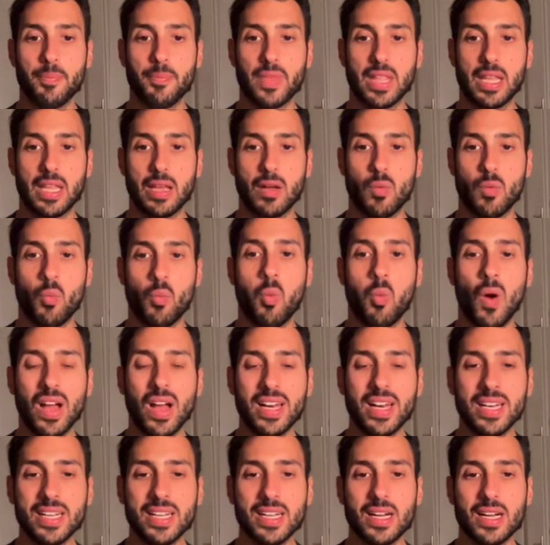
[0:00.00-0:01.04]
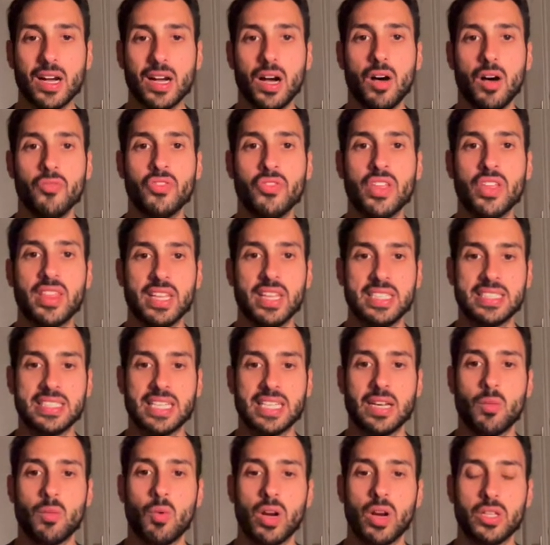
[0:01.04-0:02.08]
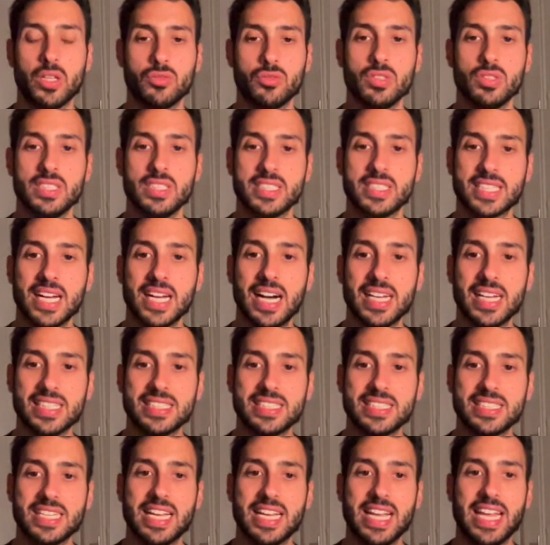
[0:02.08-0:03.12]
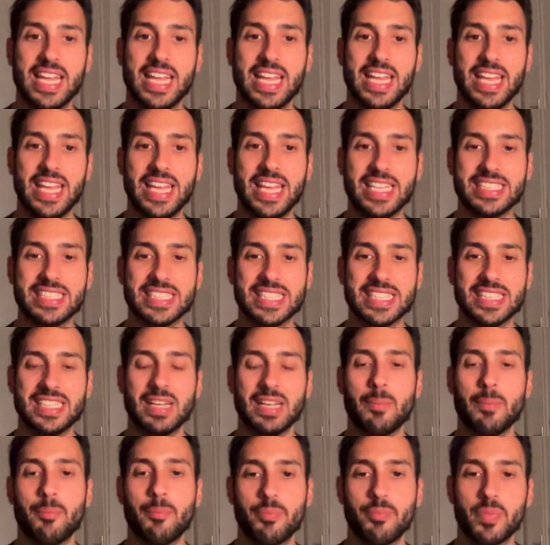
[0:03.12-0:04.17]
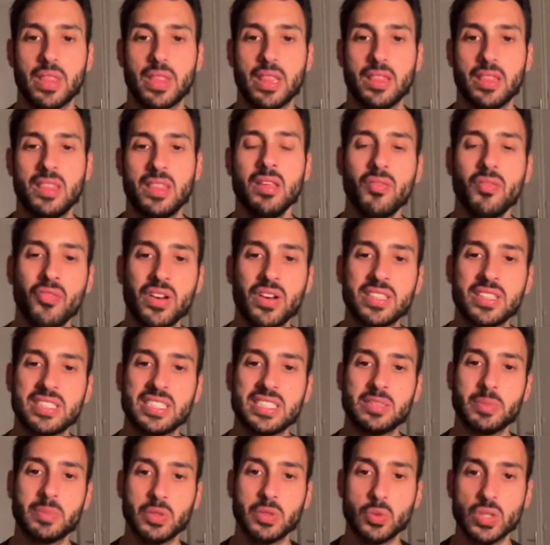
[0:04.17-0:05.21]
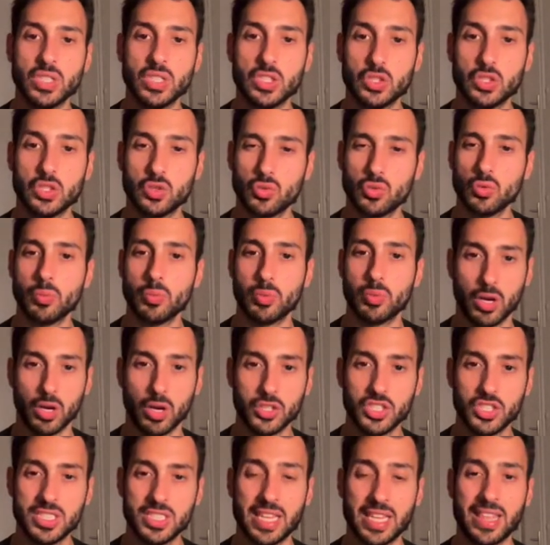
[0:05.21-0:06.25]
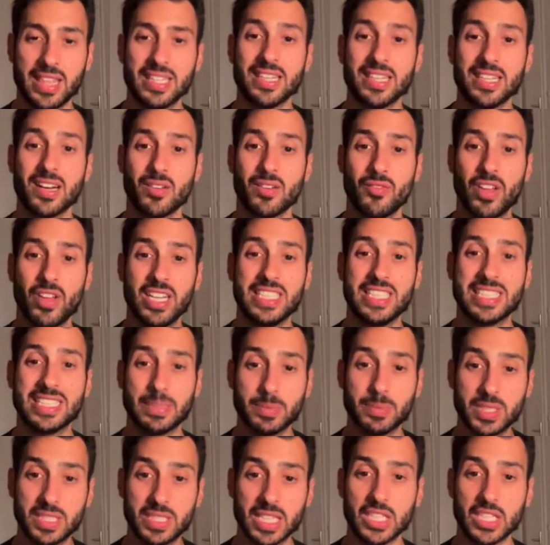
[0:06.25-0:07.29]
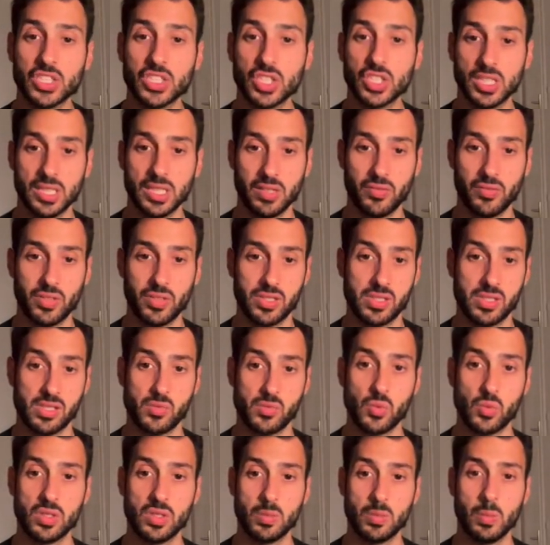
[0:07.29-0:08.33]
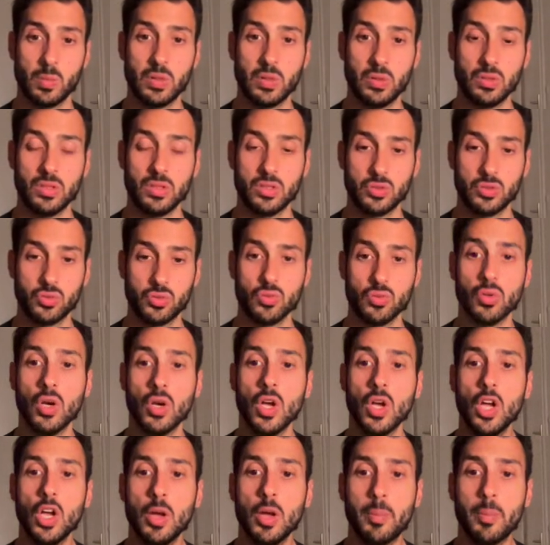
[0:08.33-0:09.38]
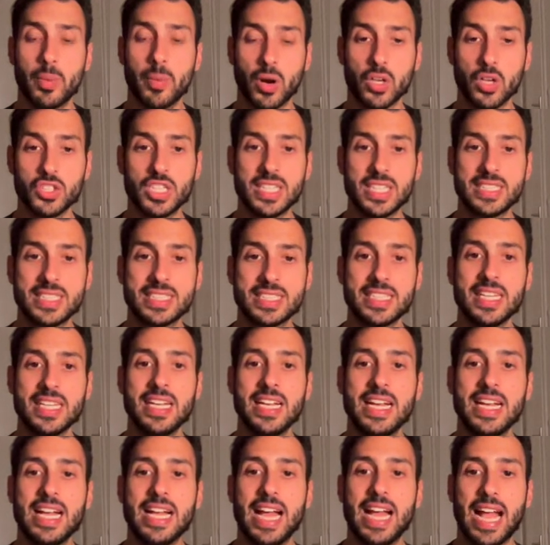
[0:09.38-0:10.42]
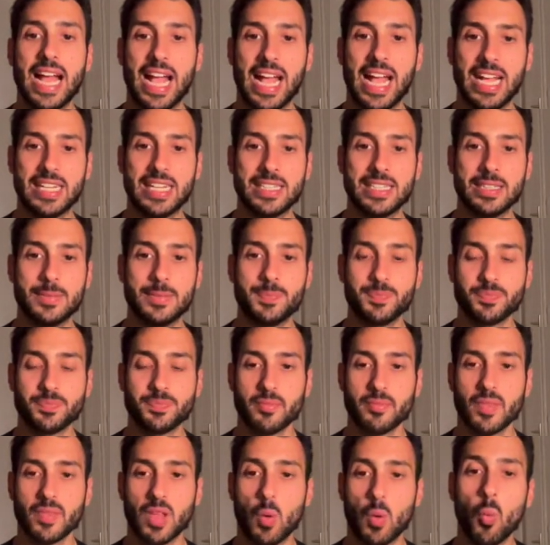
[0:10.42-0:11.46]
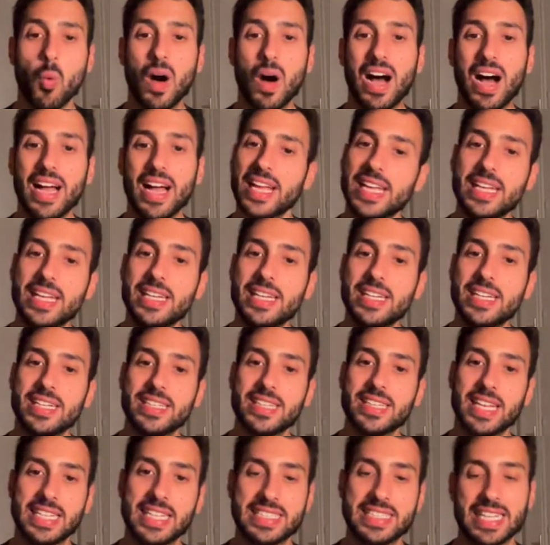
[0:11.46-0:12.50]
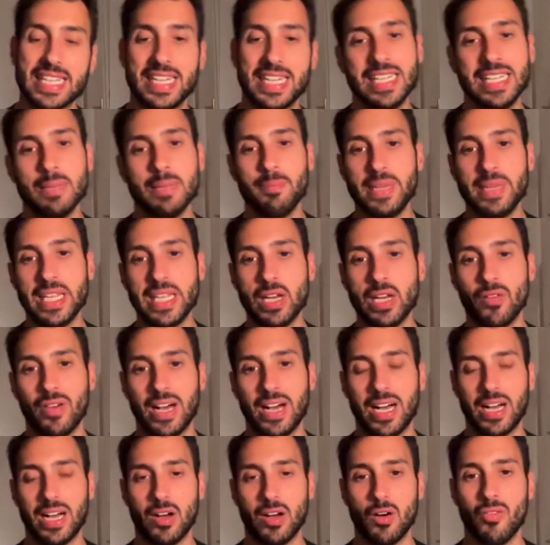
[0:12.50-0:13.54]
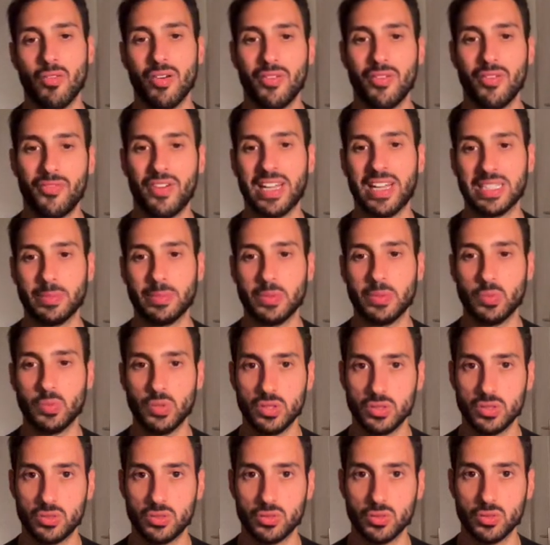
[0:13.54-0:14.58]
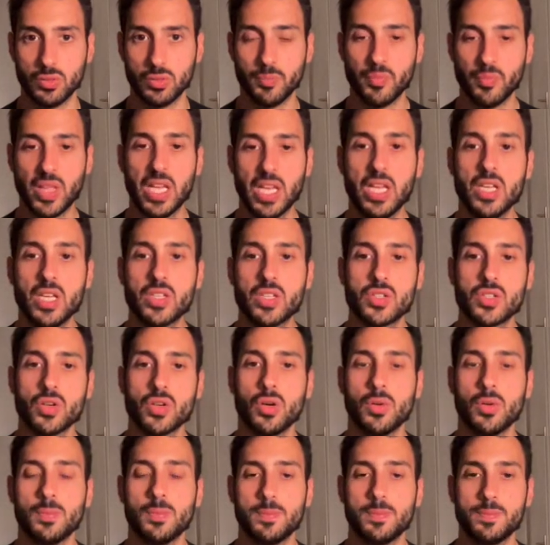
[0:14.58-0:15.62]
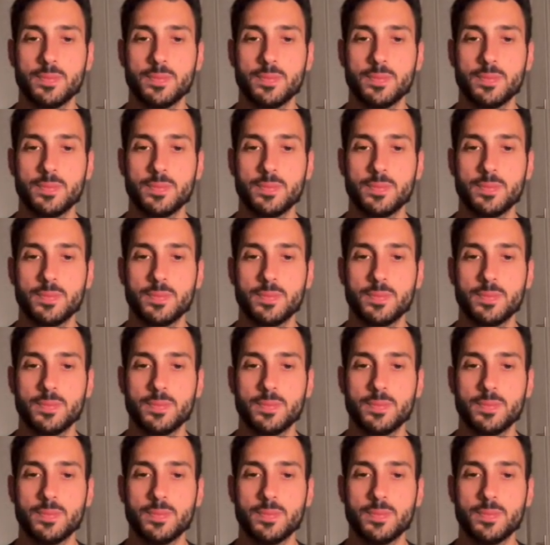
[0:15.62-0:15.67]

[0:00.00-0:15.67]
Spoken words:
one of the things that I wanted to discuss is the differences between these two projects. I think there are very substantial differences between these two projects, and why there is a little bit of a fight between the two. So